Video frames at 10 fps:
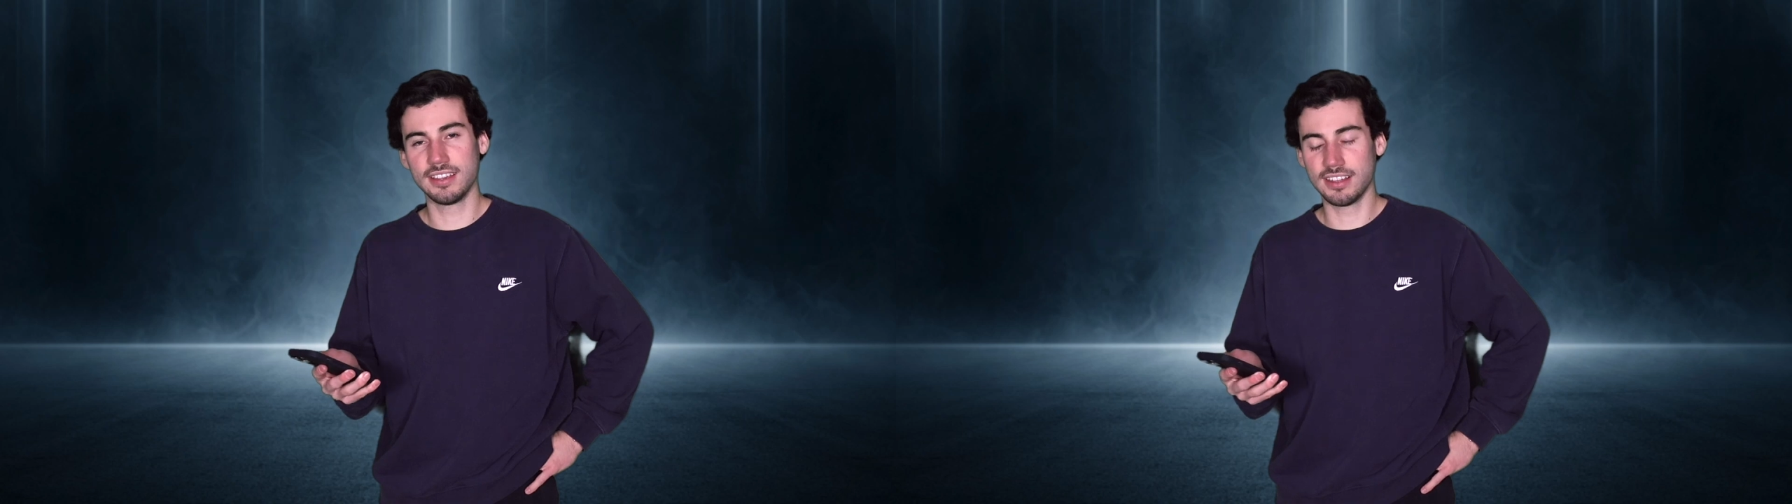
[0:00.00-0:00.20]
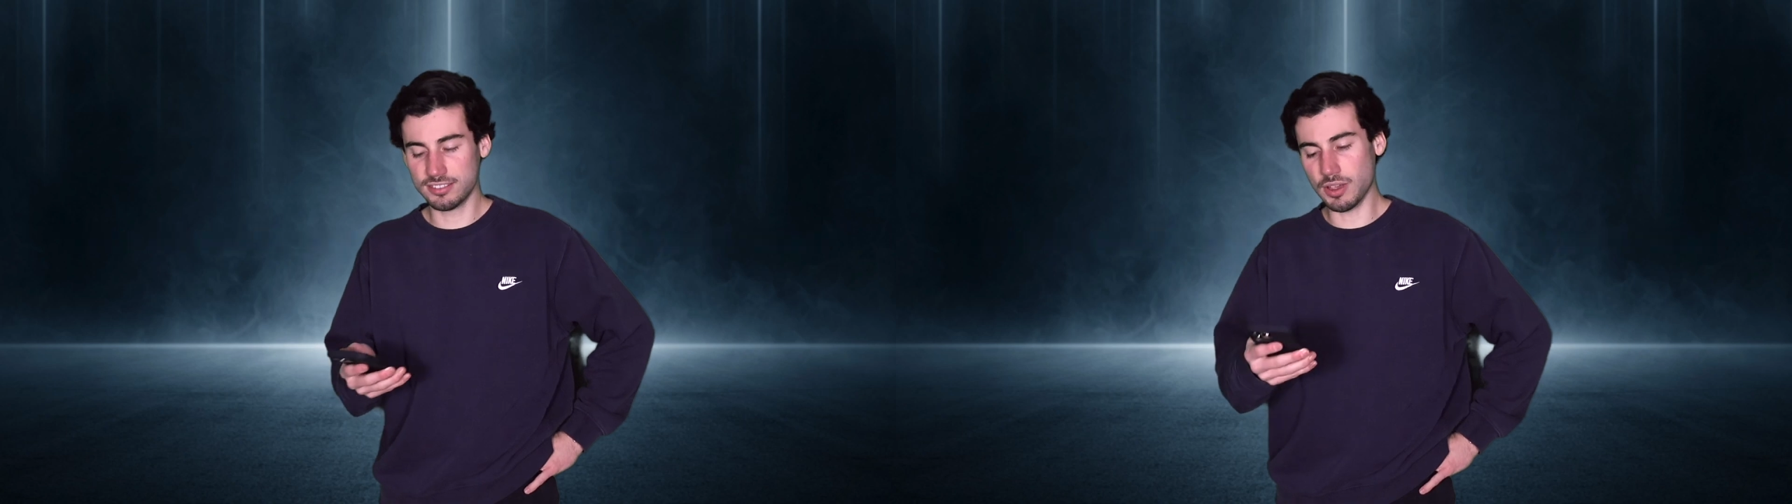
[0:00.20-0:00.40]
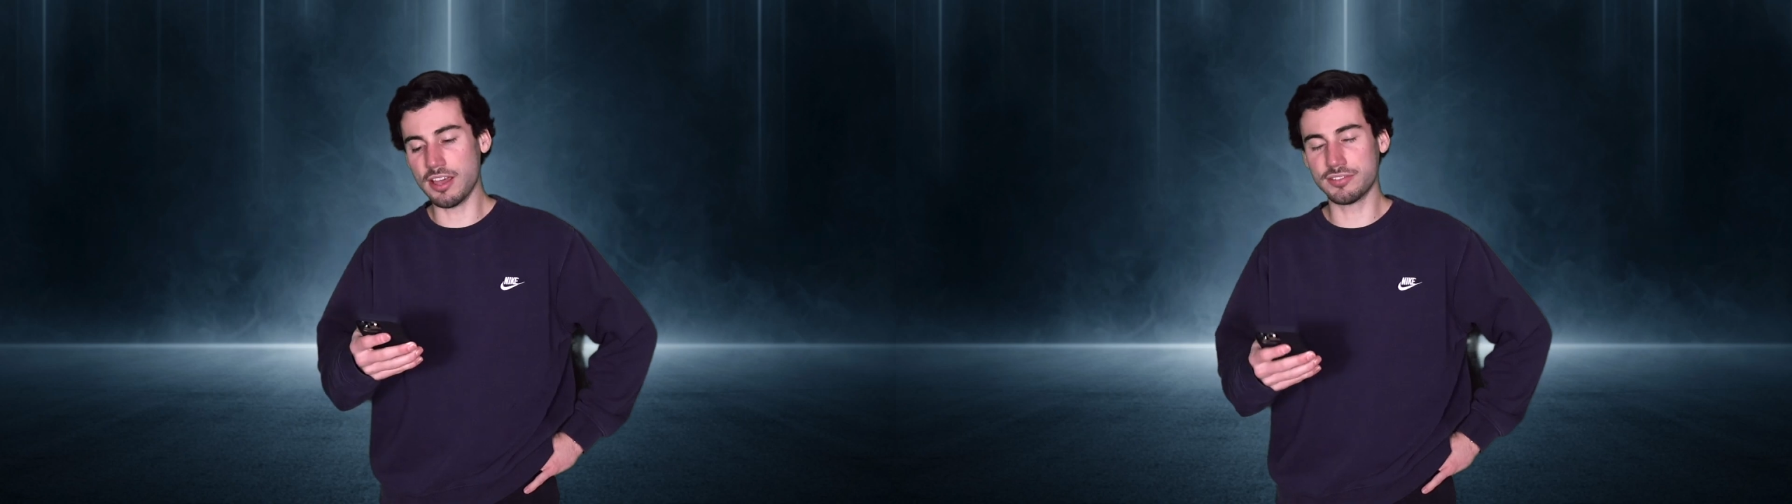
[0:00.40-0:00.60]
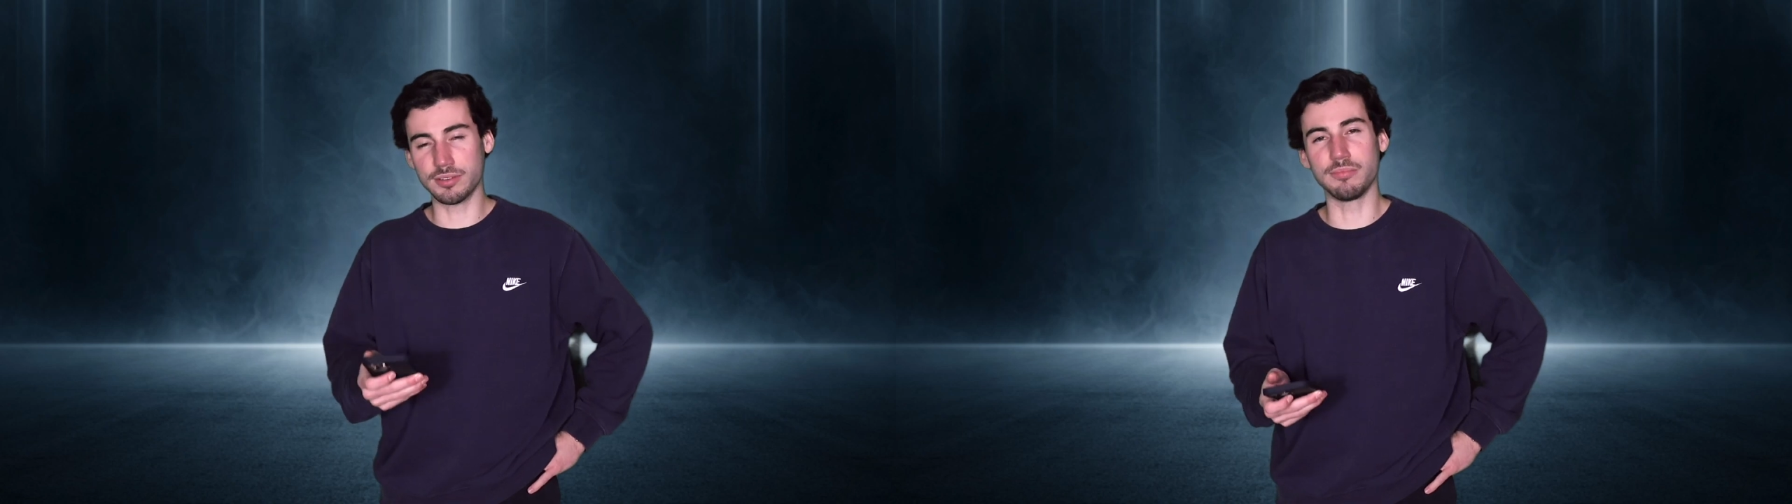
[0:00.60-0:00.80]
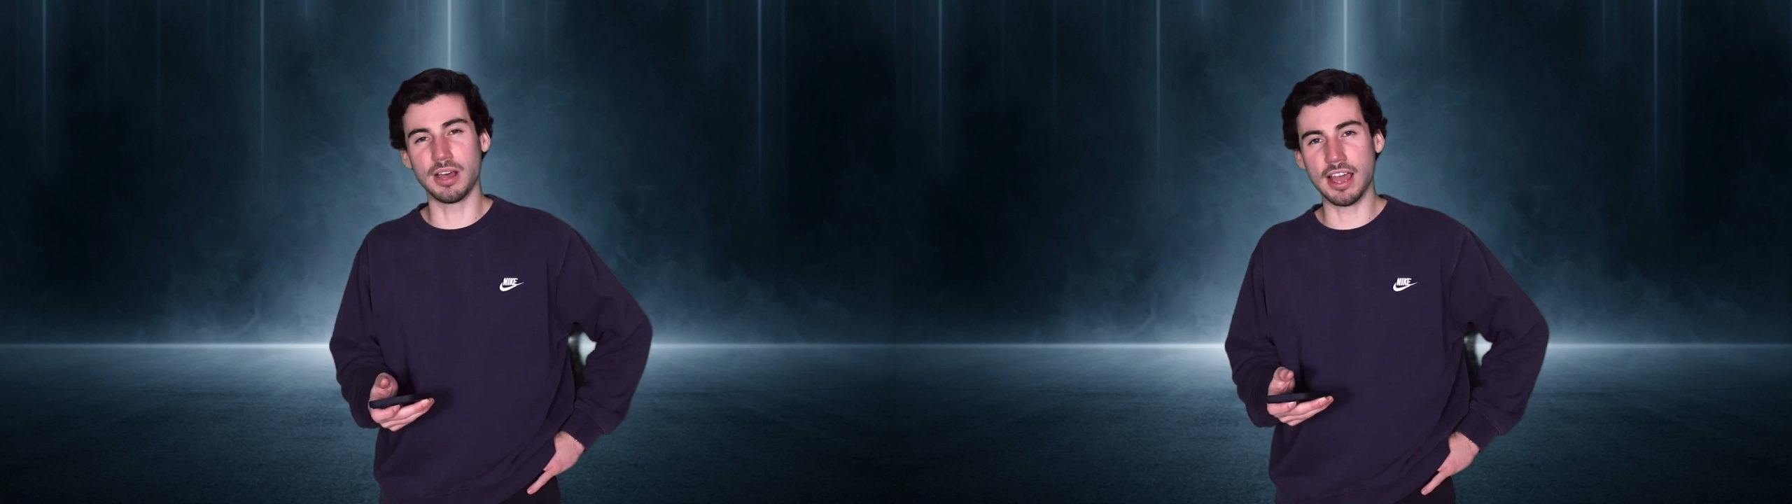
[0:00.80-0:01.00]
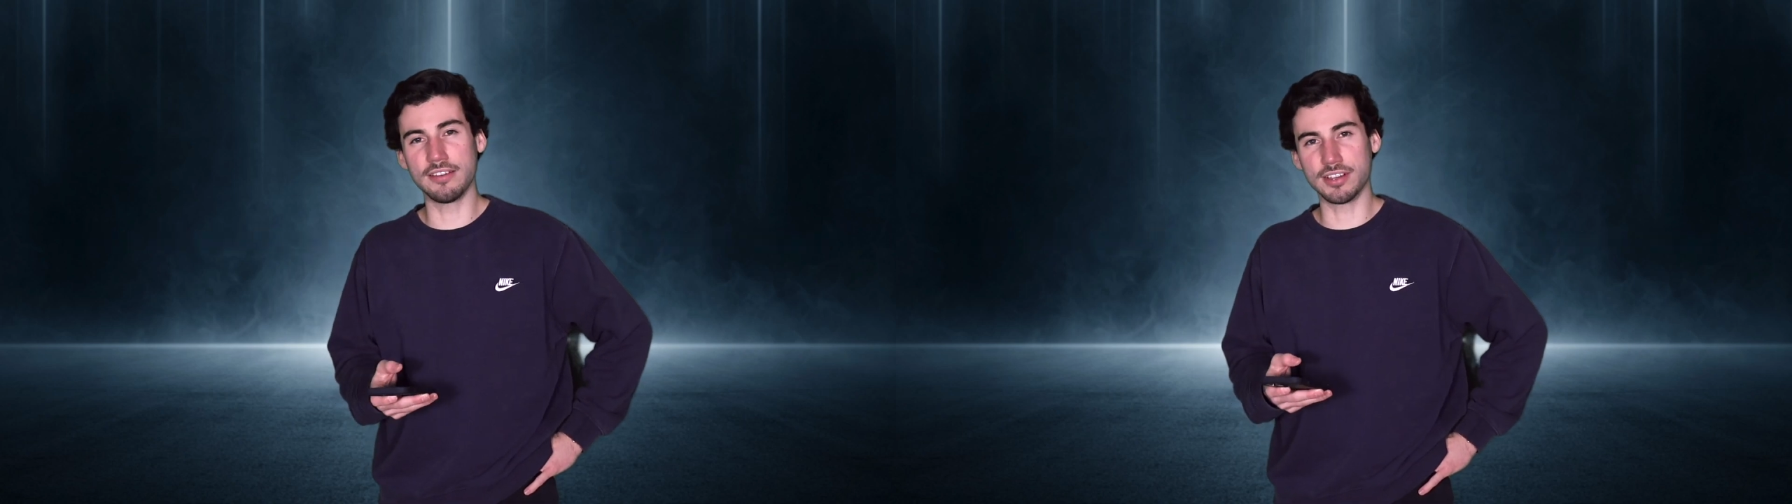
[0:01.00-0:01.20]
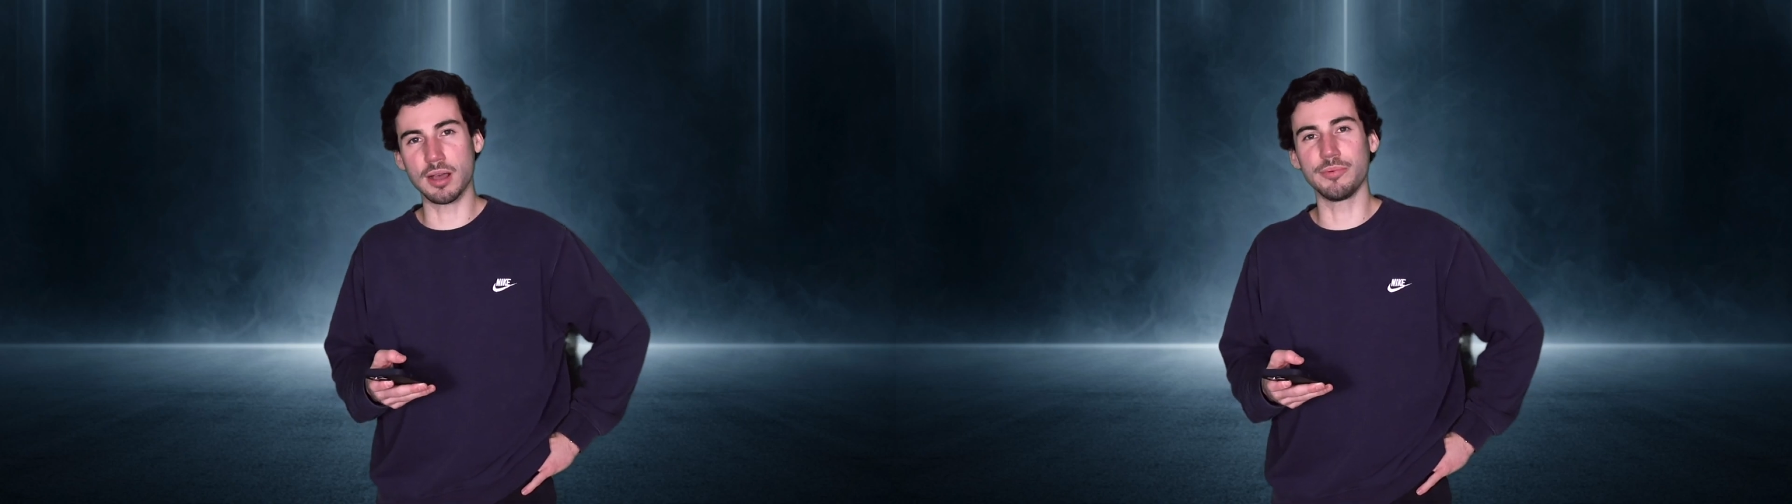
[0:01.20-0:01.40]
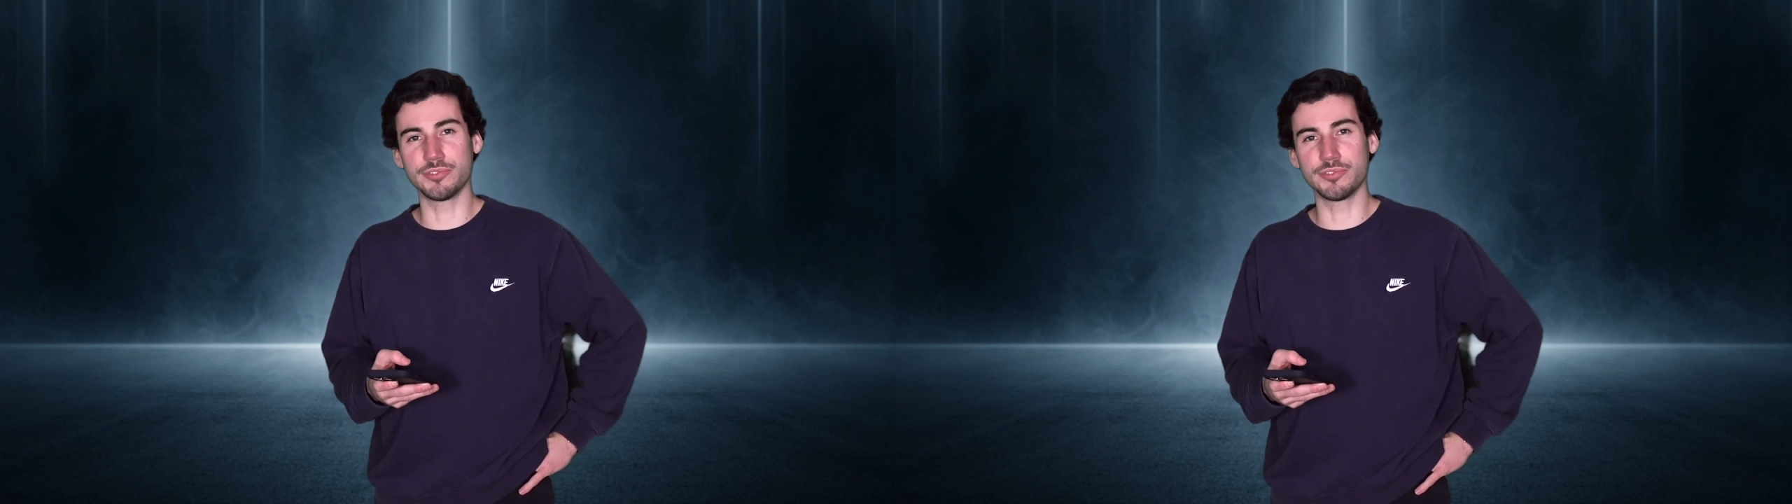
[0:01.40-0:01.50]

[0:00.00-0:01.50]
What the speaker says: And so I have a couple